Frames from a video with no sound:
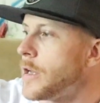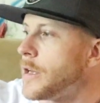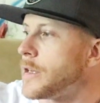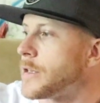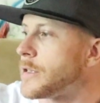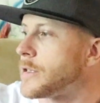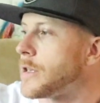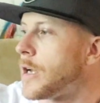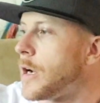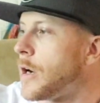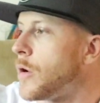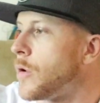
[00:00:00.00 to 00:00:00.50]

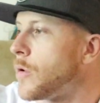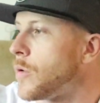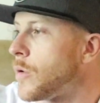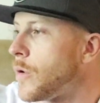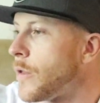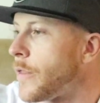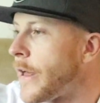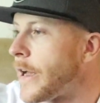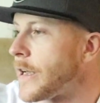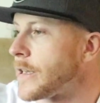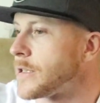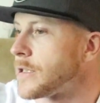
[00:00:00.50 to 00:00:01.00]
So
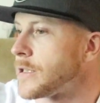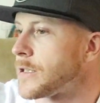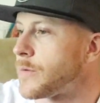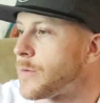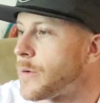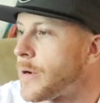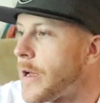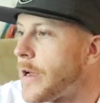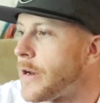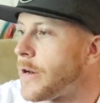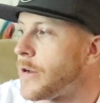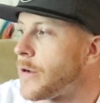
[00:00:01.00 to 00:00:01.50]
that's just
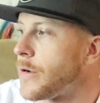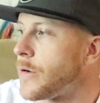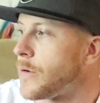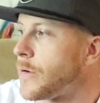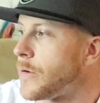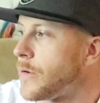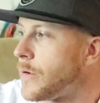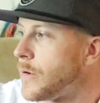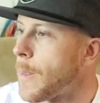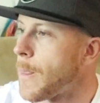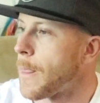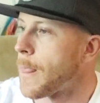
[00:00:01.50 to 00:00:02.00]
what I do.
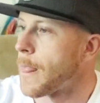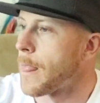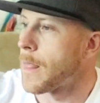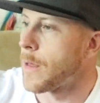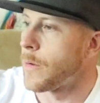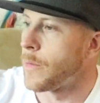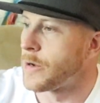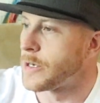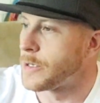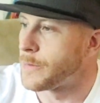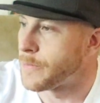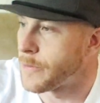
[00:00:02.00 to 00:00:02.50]

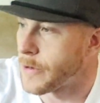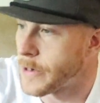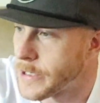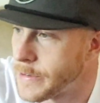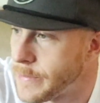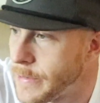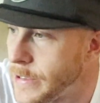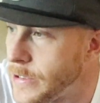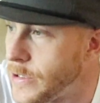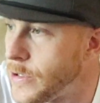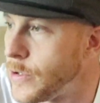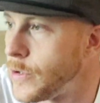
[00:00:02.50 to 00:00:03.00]
Which brings
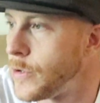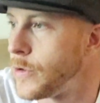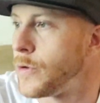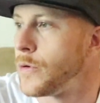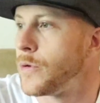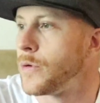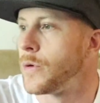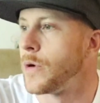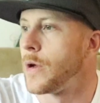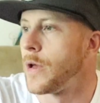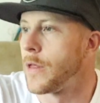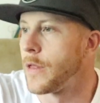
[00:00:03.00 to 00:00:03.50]
me
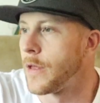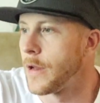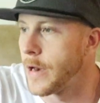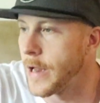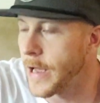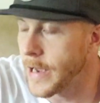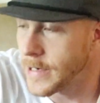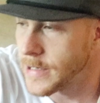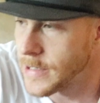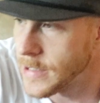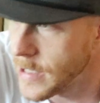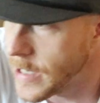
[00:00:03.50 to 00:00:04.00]
to the
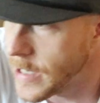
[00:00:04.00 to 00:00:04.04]
next